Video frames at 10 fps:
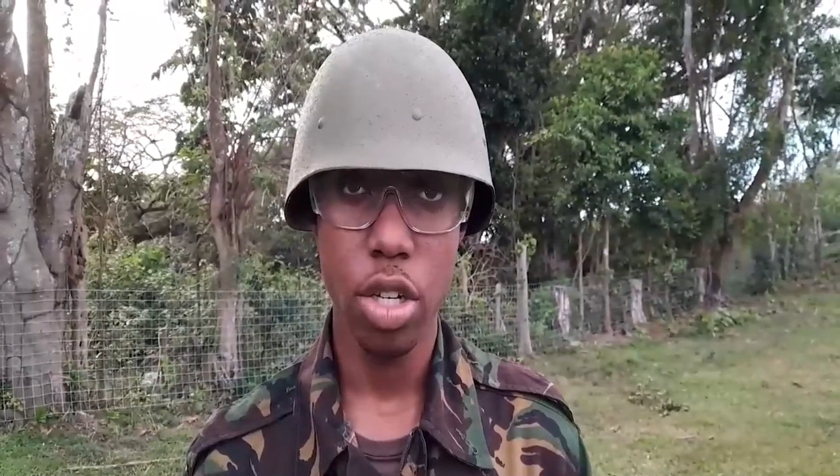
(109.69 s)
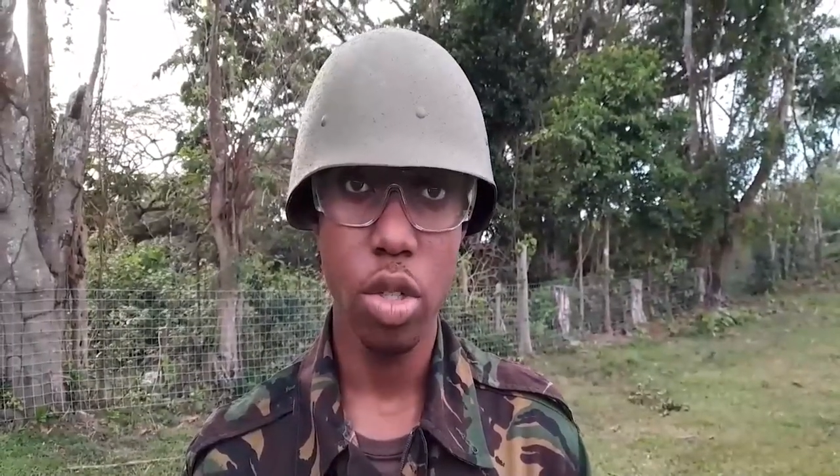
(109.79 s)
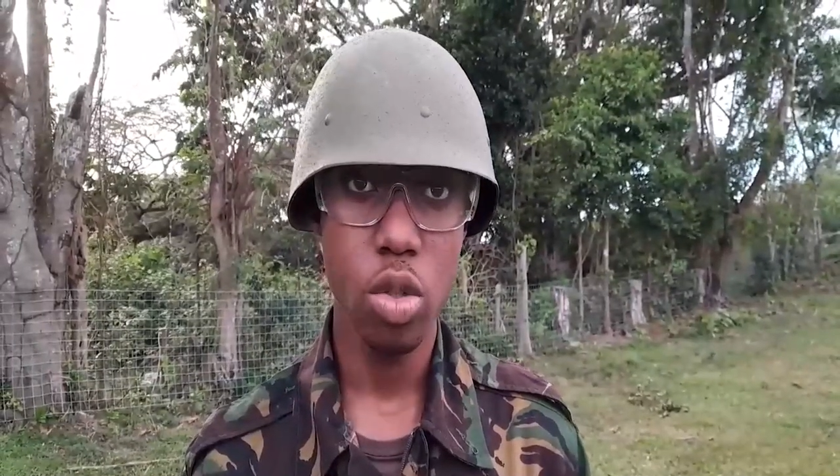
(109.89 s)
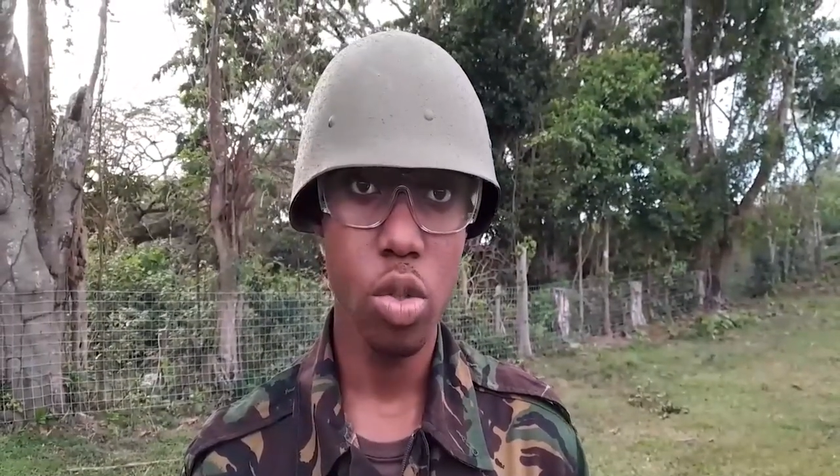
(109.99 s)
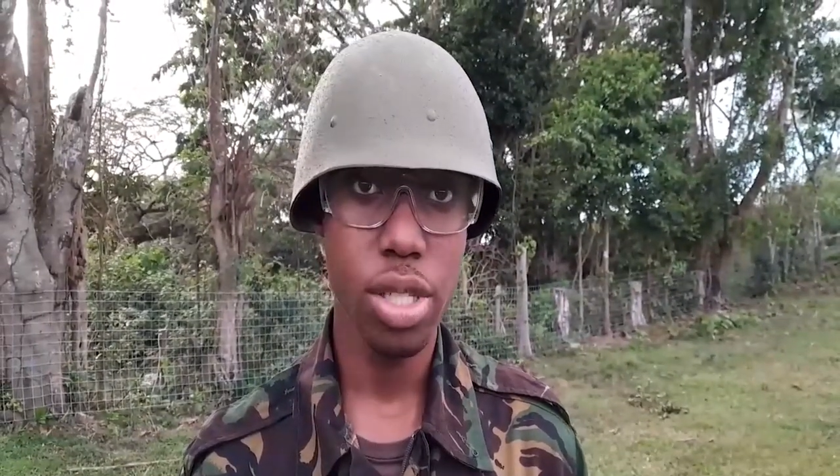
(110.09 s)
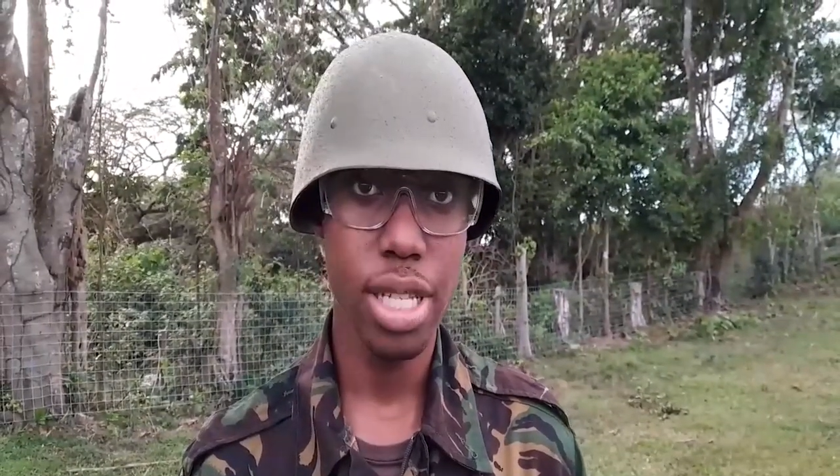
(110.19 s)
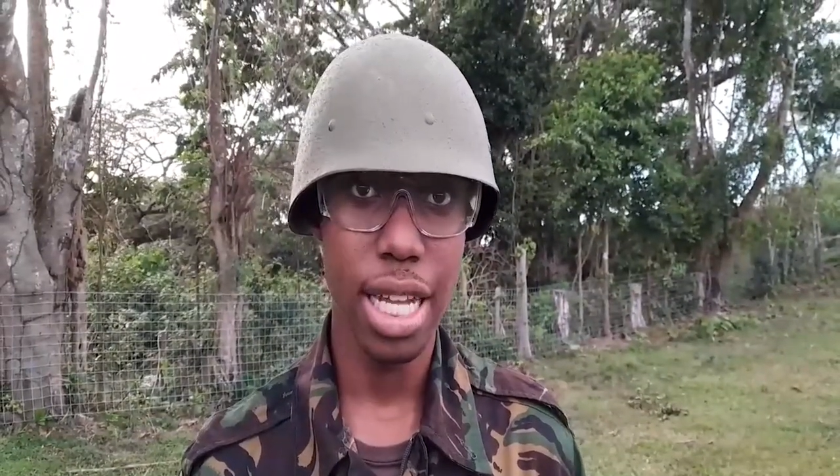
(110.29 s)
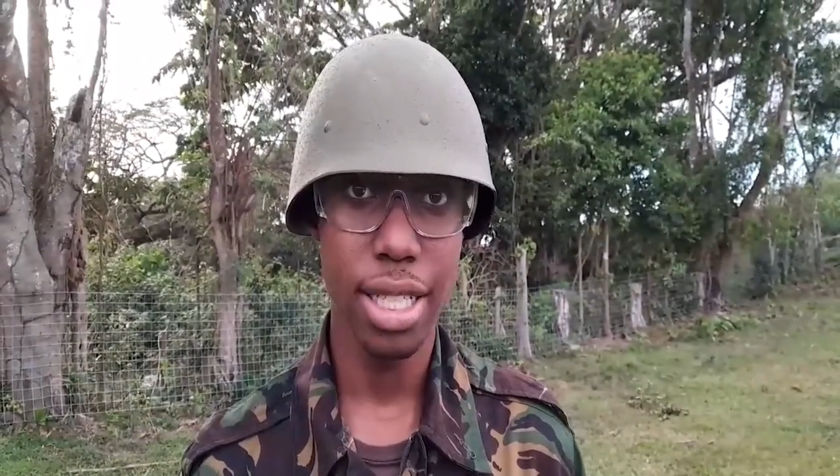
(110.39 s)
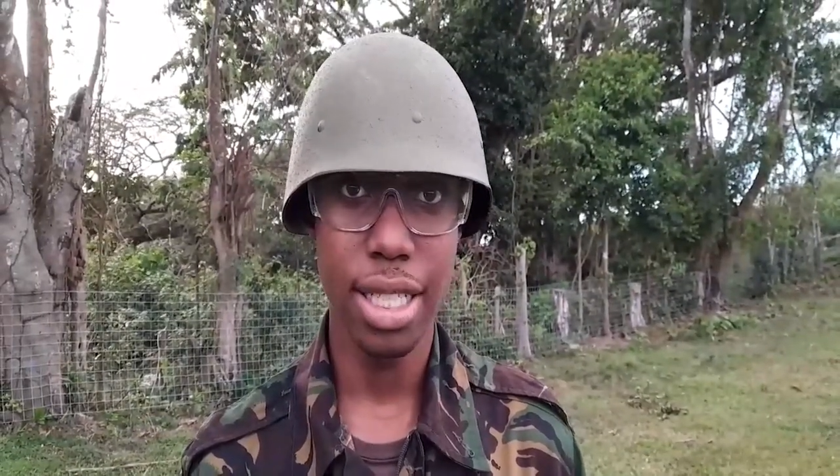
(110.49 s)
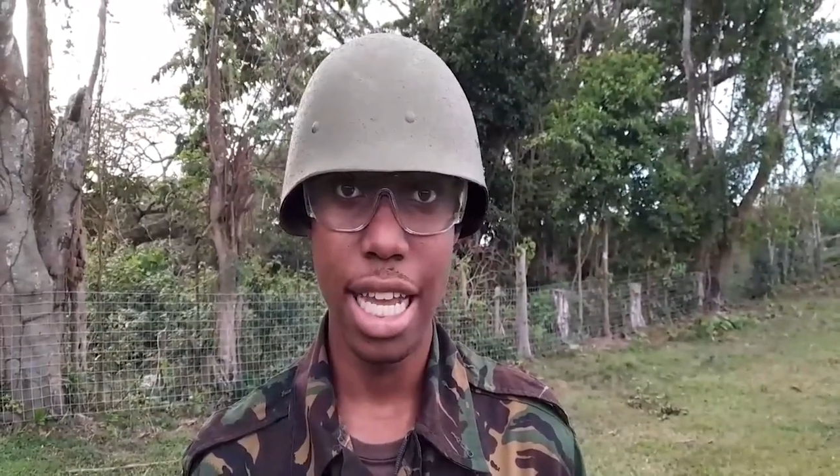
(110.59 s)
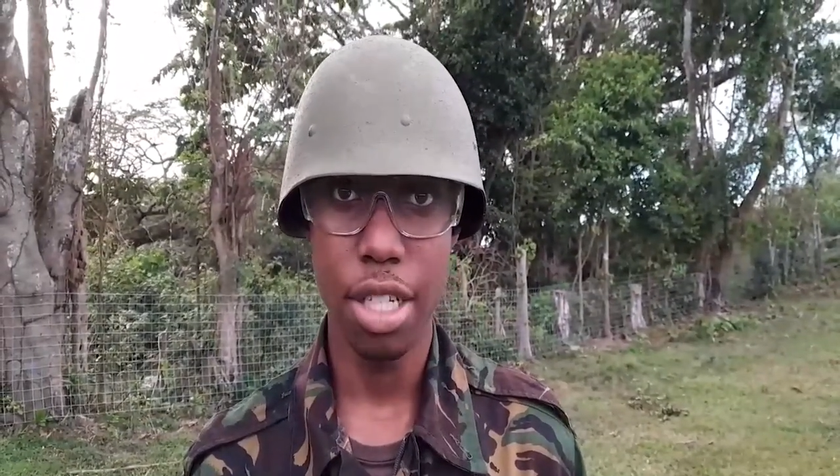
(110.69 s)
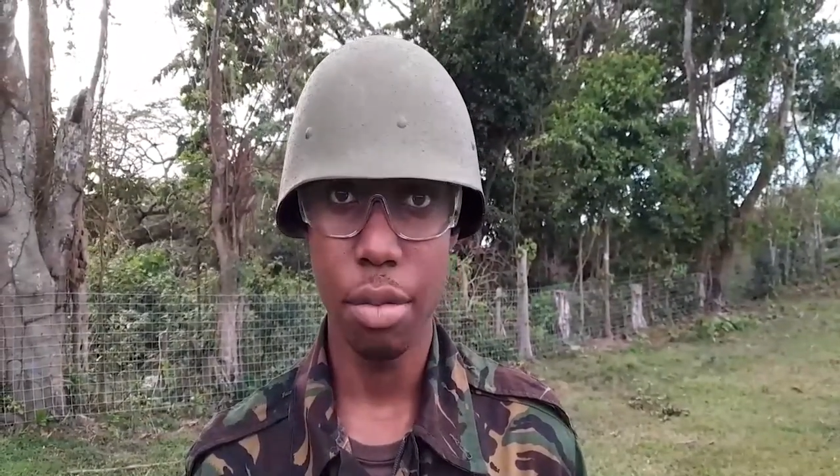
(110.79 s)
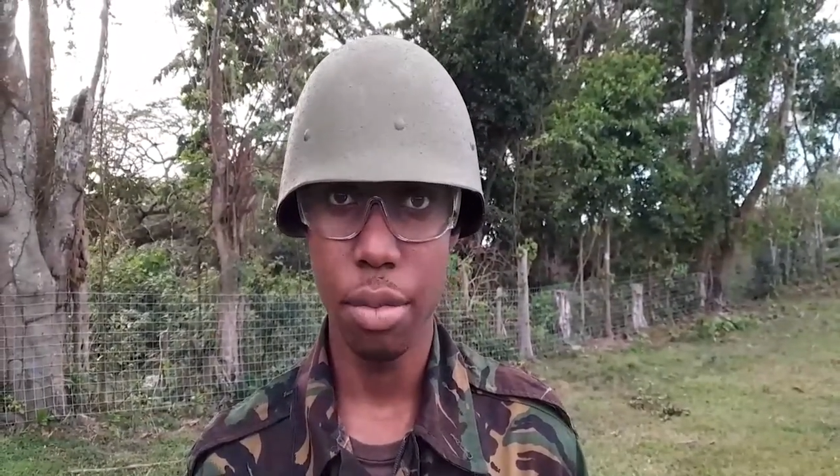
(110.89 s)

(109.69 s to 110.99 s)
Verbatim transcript: could use that that